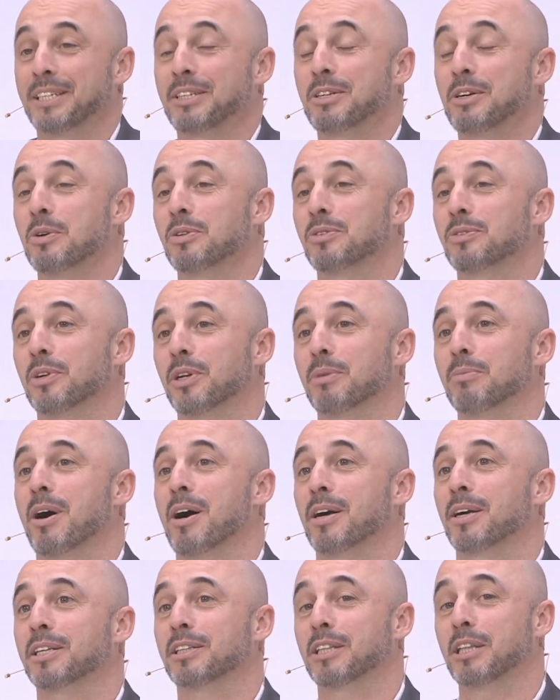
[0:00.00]
It goes for the
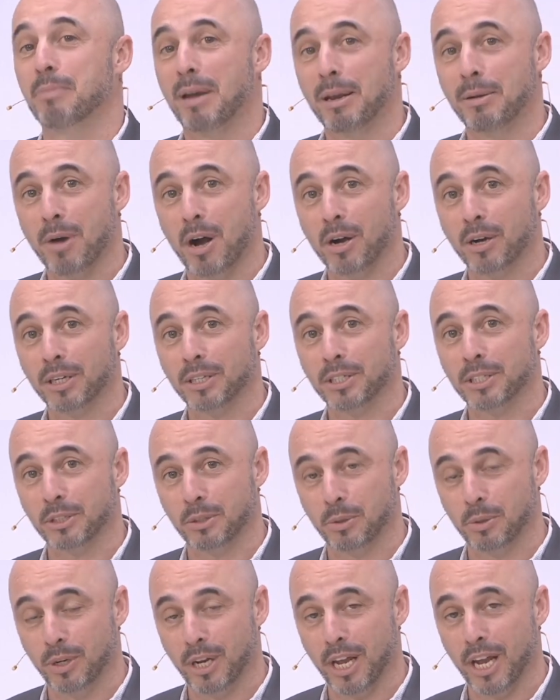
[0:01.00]
market. The main markets
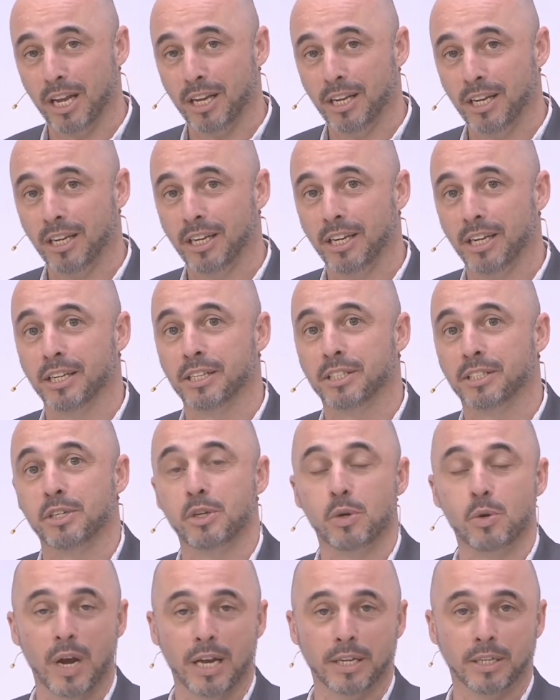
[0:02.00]
today is
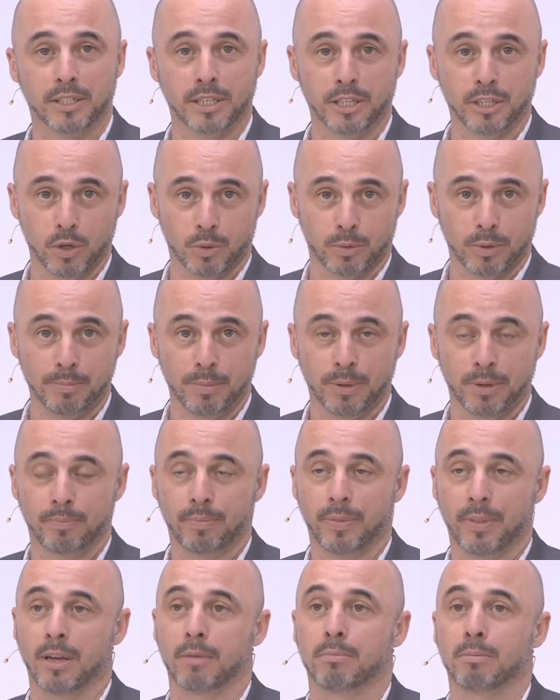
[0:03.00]
US and Europe
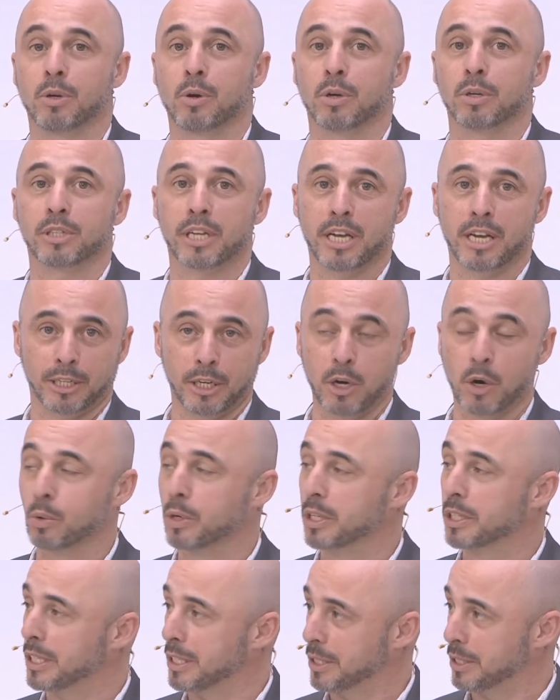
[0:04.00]
because they are the
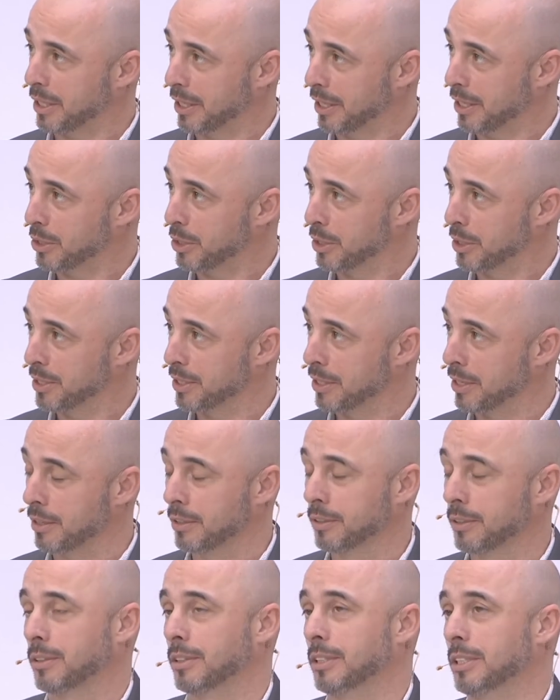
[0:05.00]
oldest installations.
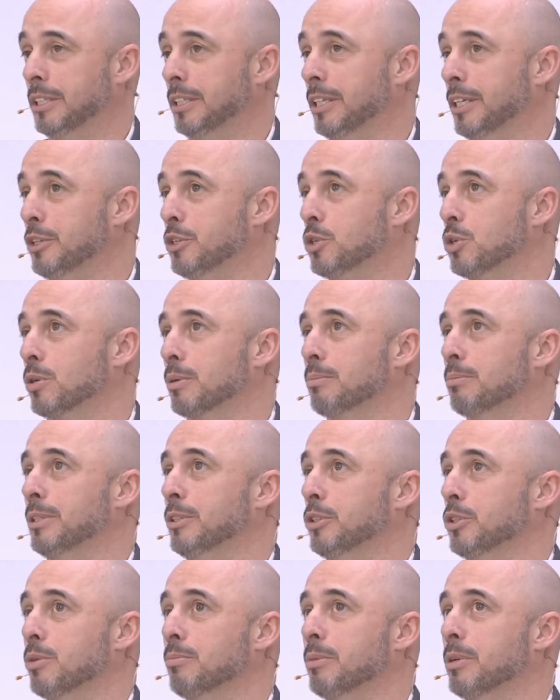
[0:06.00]
No? In Europe,
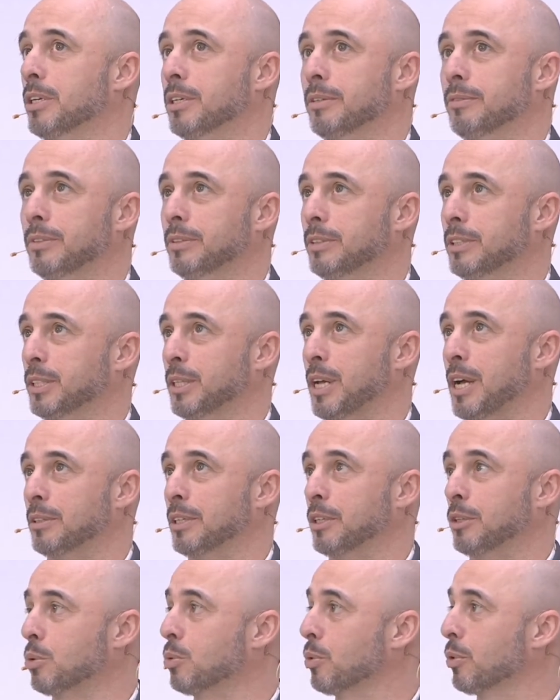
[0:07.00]
in Germany, we
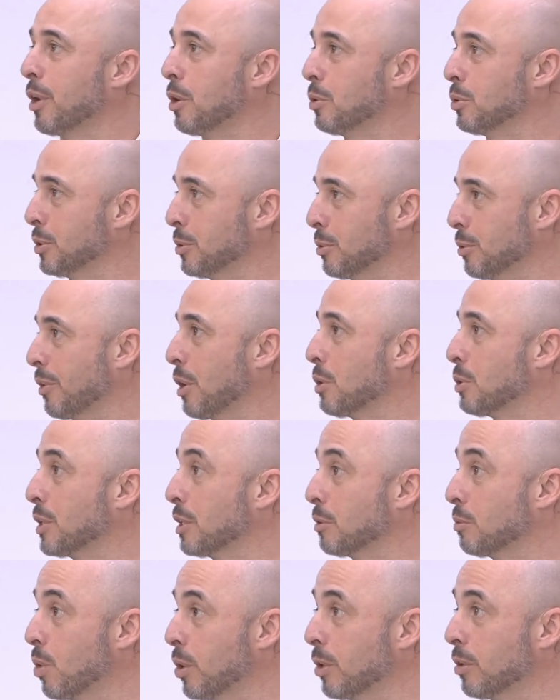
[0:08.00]
started 2000,
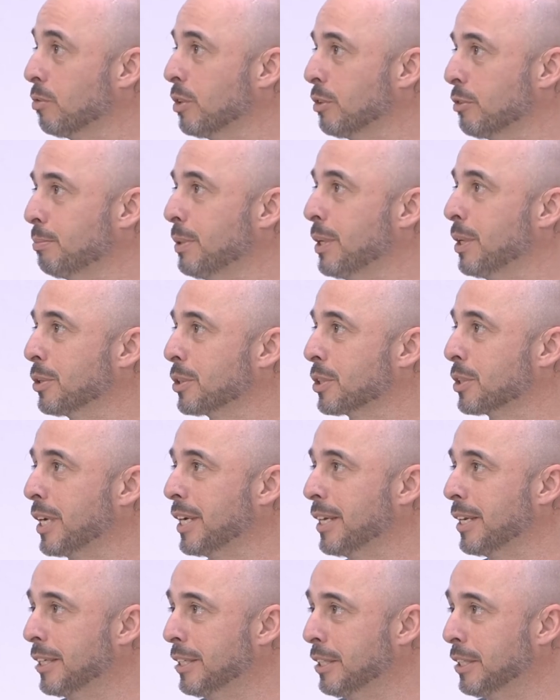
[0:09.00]
2001 with bigger
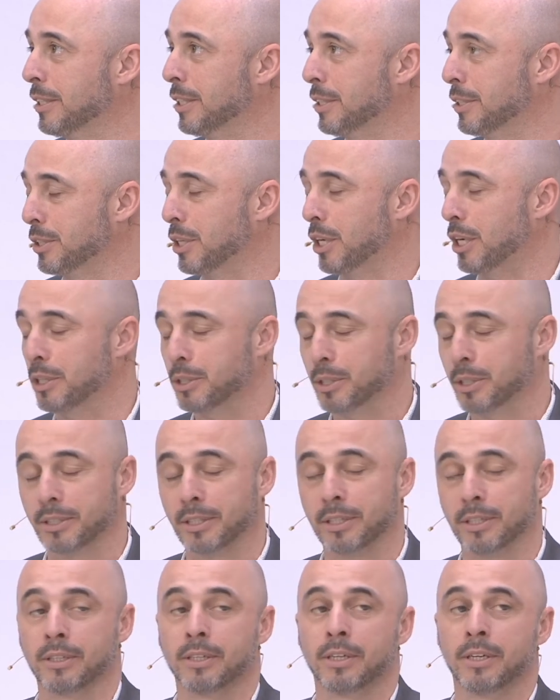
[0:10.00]
scale installations.
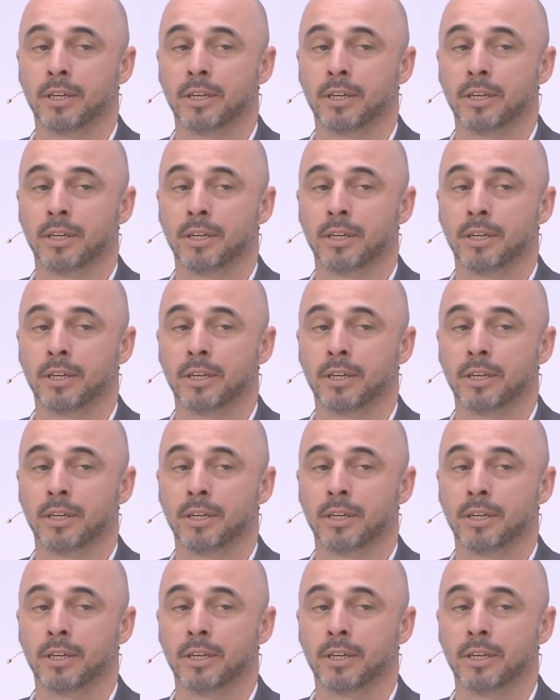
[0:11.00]
No?